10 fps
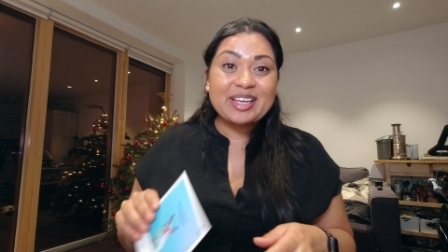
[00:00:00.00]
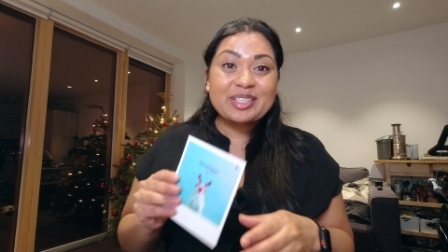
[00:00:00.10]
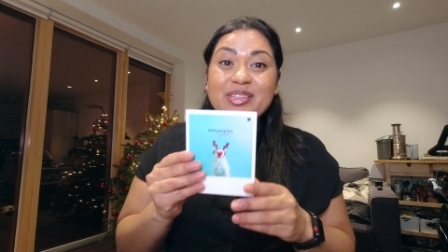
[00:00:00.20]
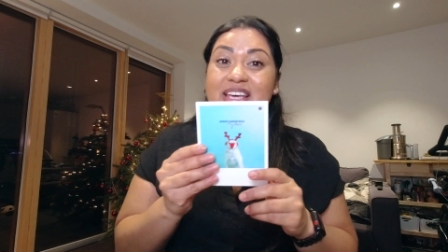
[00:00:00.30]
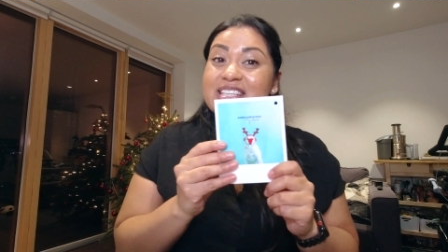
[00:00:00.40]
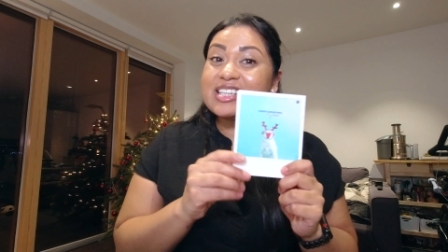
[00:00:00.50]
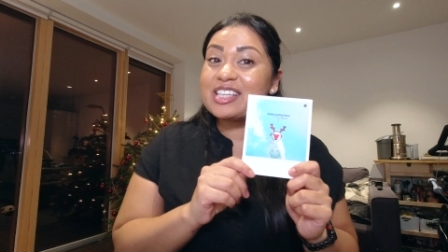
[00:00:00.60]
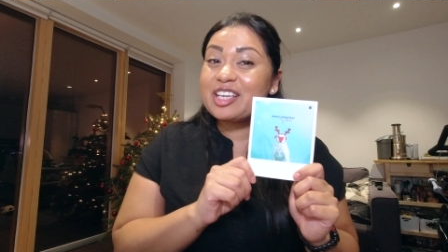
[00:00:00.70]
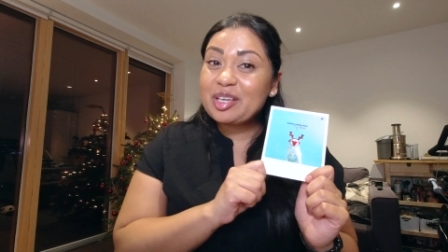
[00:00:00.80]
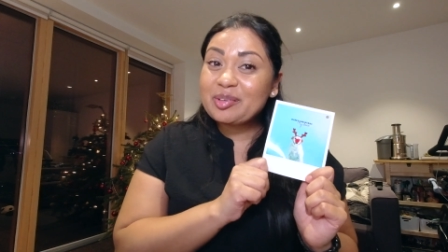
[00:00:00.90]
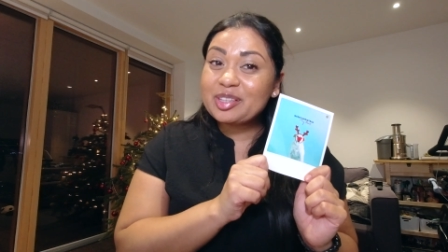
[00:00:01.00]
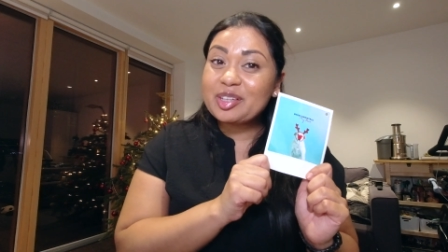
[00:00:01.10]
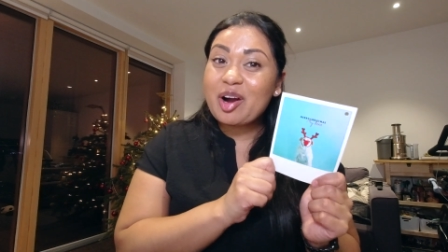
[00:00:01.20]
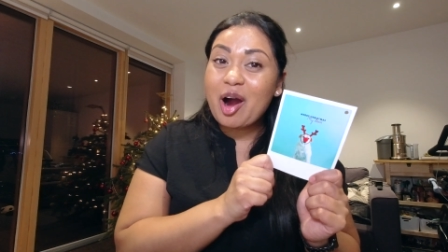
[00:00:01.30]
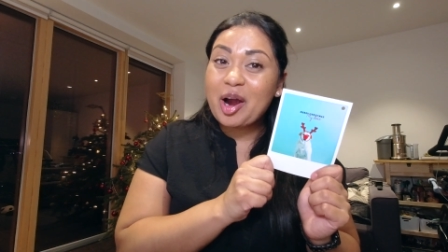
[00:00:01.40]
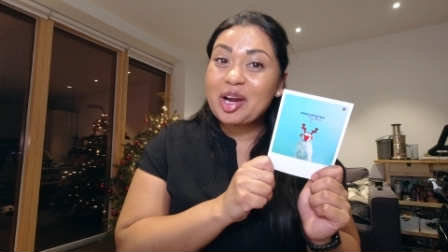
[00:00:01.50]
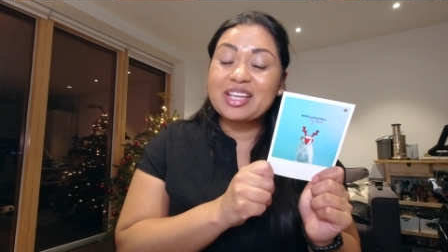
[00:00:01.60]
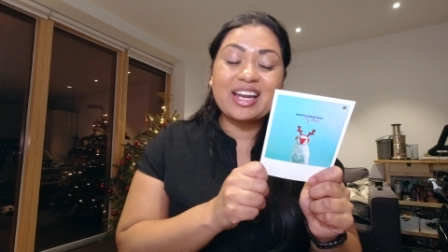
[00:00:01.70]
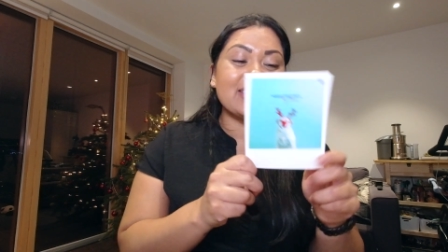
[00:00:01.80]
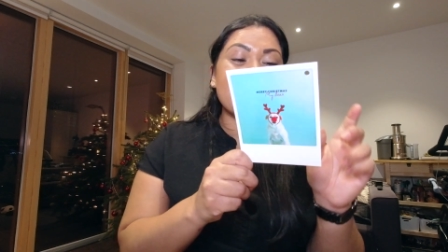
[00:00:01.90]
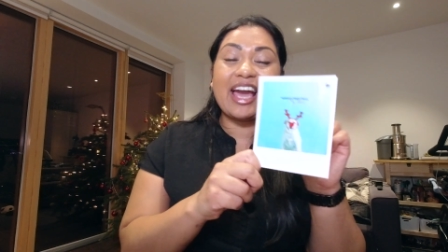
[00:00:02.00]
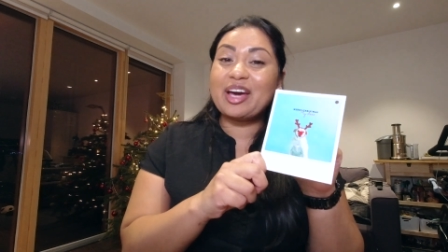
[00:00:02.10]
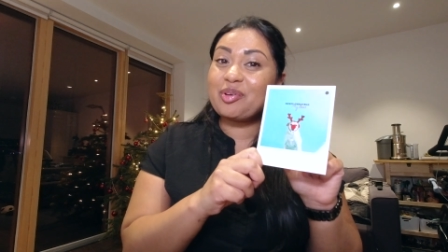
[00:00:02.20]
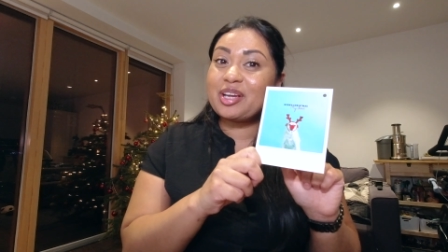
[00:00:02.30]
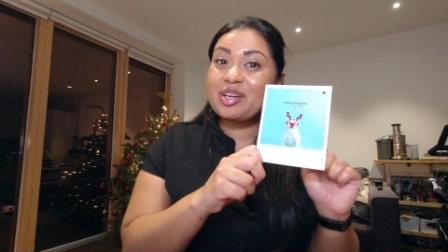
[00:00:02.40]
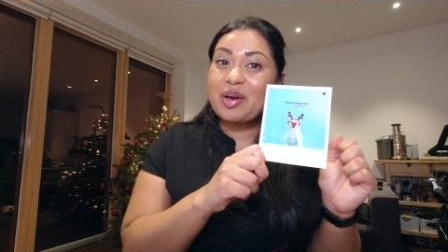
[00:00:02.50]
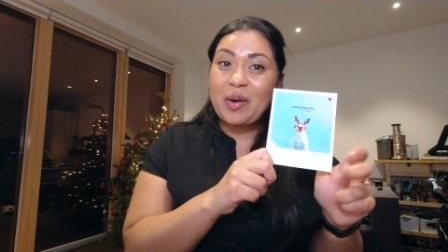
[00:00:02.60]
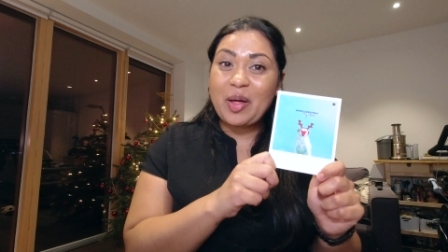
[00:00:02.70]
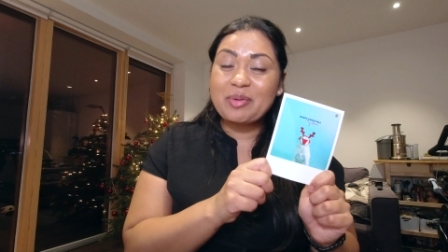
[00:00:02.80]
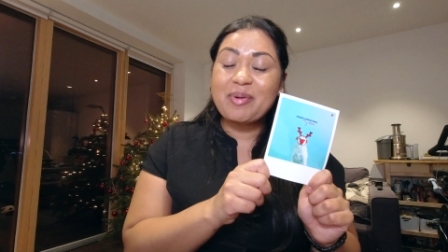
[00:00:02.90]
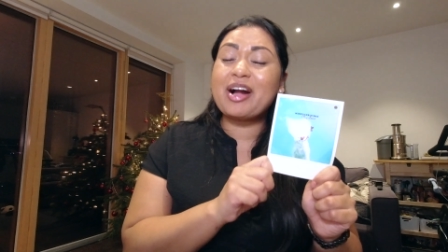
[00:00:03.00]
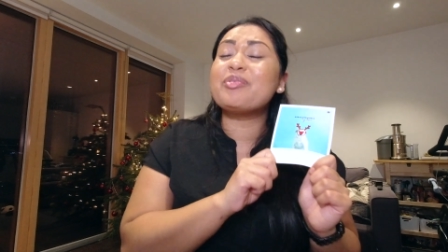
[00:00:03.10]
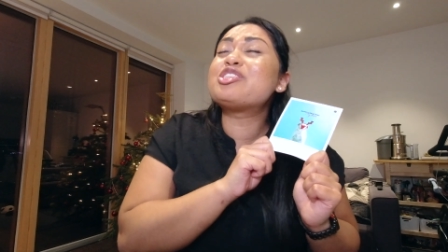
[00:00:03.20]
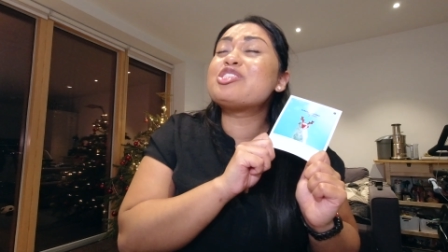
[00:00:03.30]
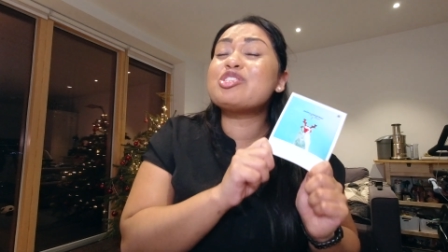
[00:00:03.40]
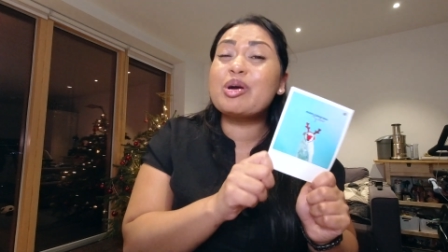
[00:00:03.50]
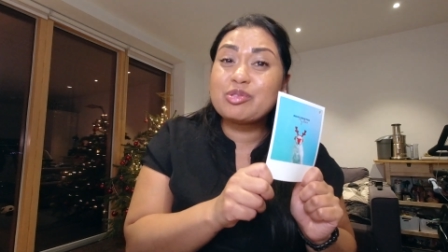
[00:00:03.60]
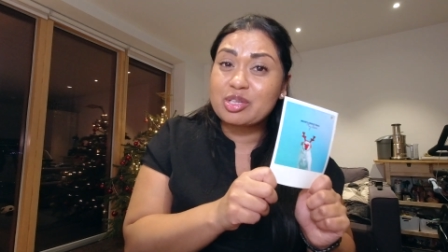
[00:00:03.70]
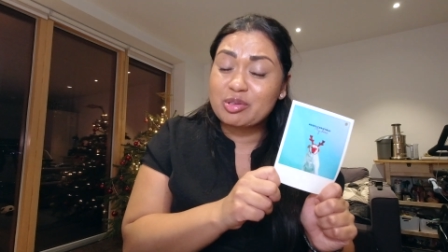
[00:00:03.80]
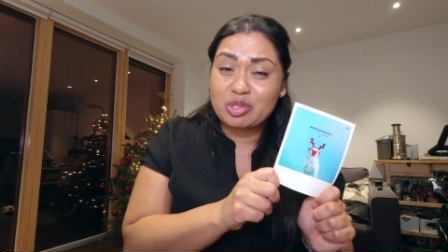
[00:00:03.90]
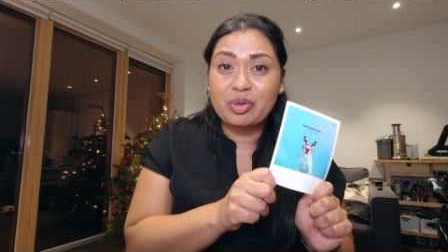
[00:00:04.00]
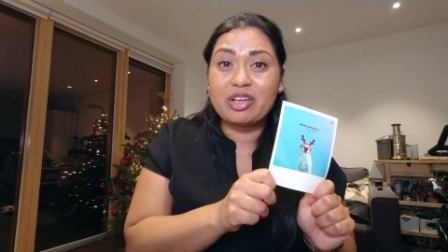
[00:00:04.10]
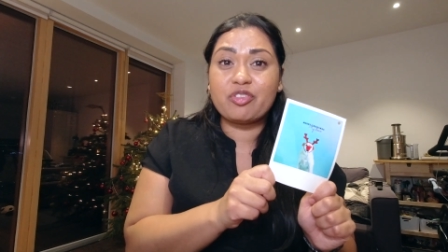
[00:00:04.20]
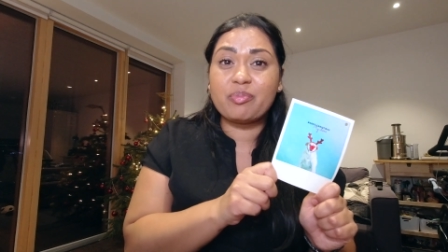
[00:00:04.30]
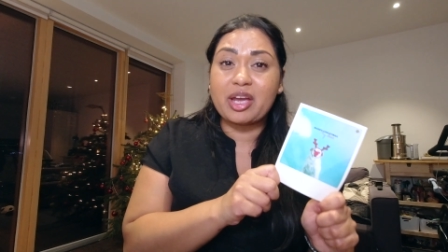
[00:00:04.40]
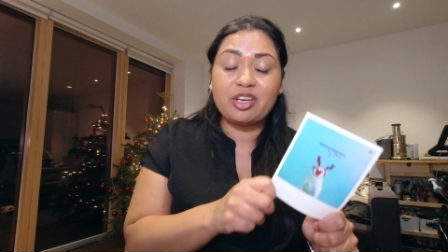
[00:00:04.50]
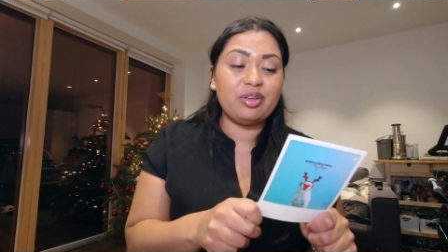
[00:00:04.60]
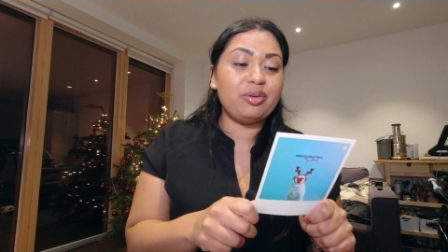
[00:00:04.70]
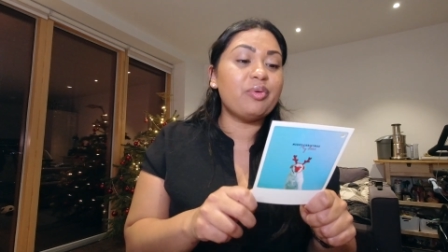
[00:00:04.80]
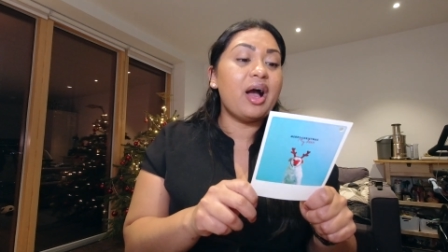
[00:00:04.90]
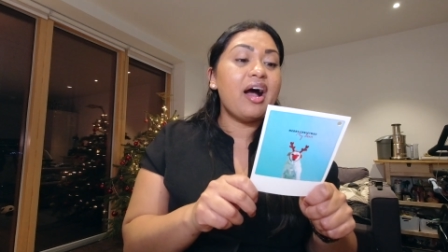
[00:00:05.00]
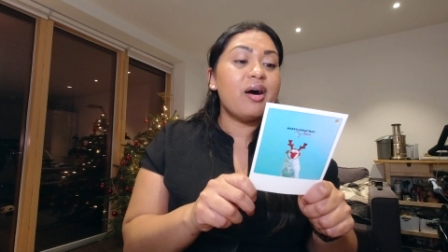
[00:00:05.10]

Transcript: So they sent a cute little card that has a handwritten note on the back, which is so, so sweet, from my new